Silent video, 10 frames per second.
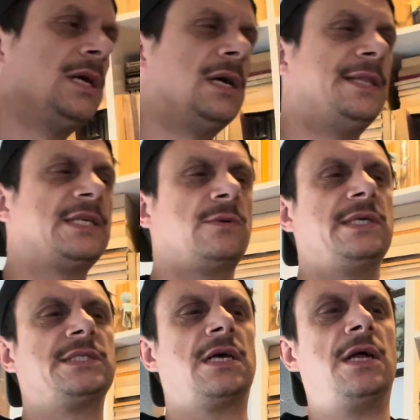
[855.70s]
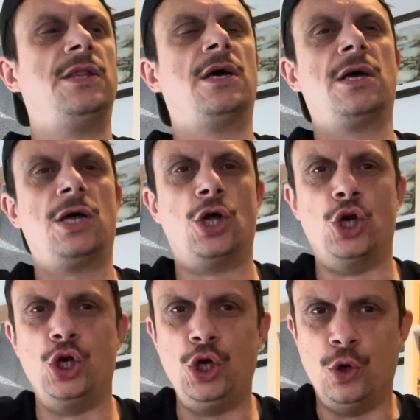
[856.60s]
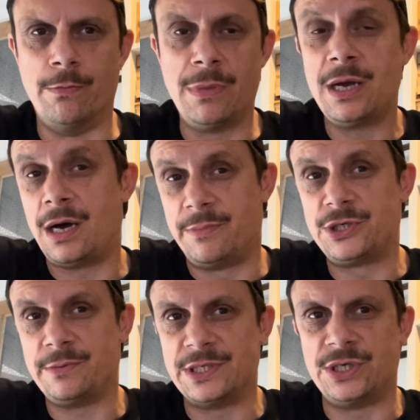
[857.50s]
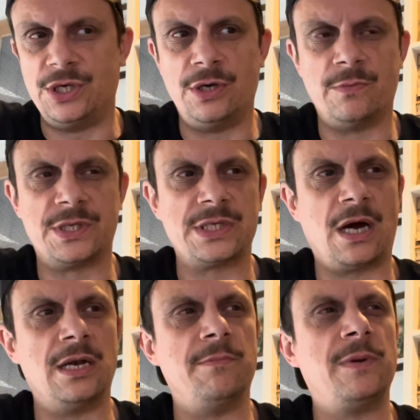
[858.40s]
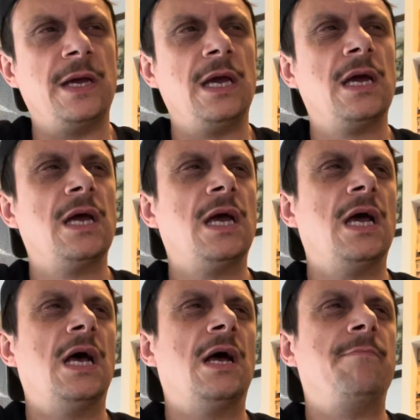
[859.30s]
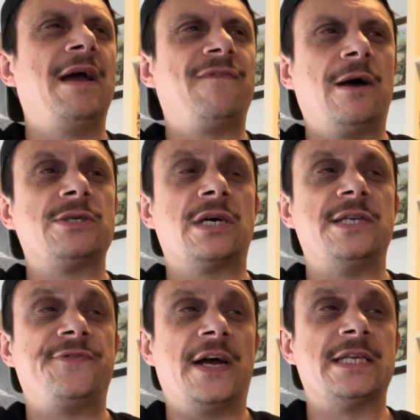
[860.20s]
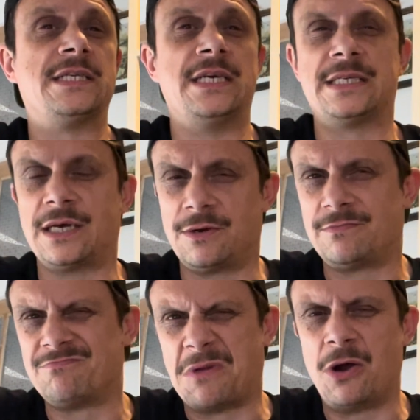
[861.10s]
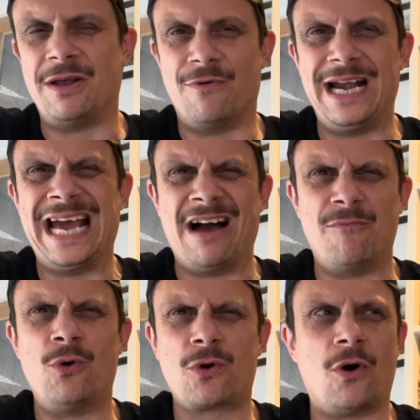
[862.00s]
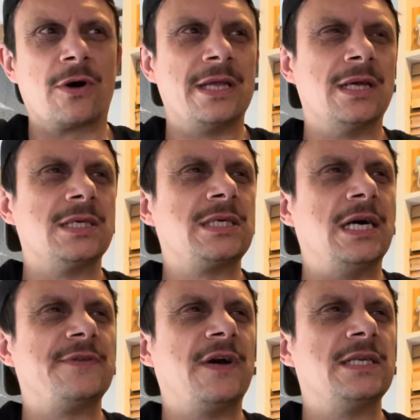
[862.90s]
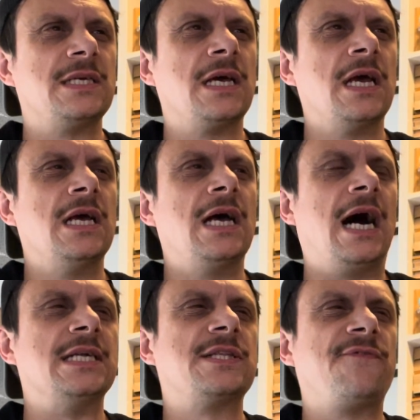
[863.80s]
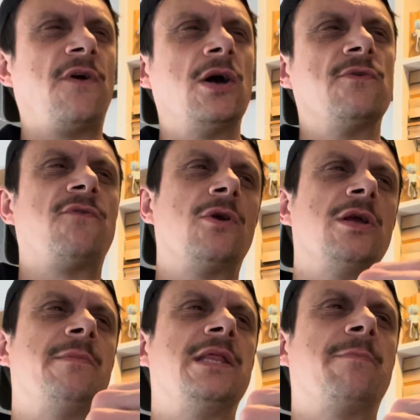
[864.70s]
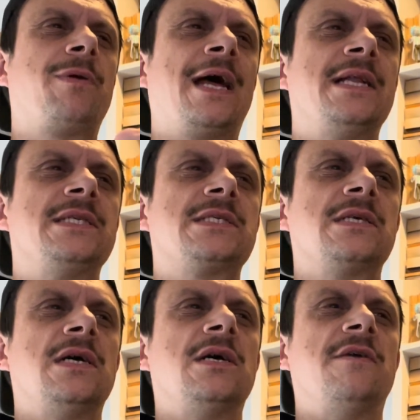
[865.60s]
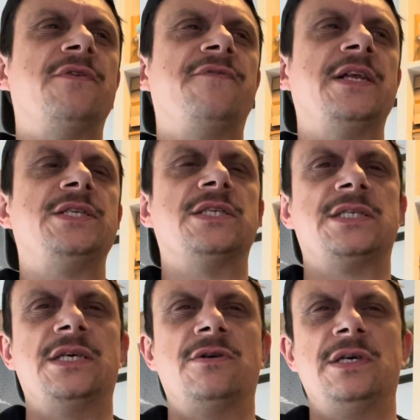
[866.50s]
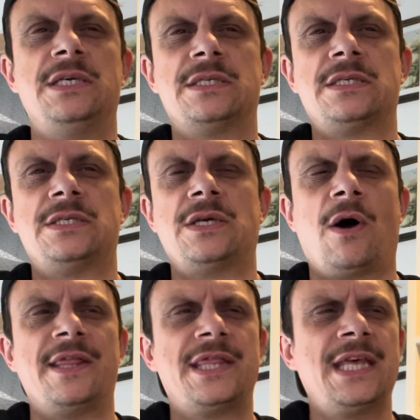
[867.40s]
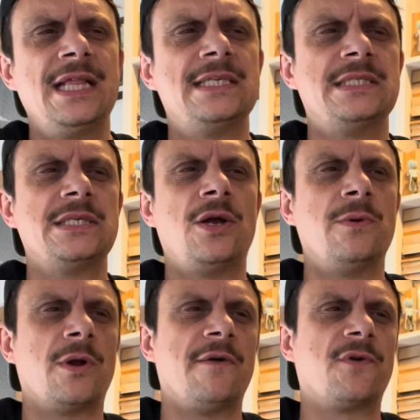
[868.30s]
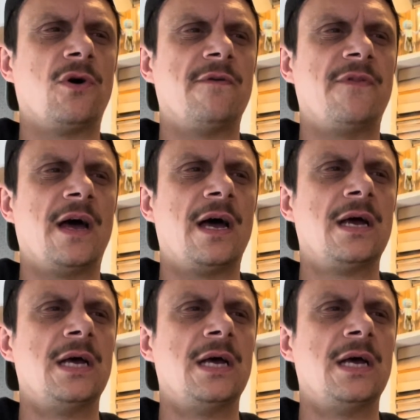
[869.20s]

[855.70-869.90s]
this one is the Pnume. I presume it's Pnume with a silent P. Mayflower Science Fantasy. So only really have Moorcock in there, Science Fantasy. And it's the final volume in the Planet of Adventure series. So I think this is the only one I've got of that.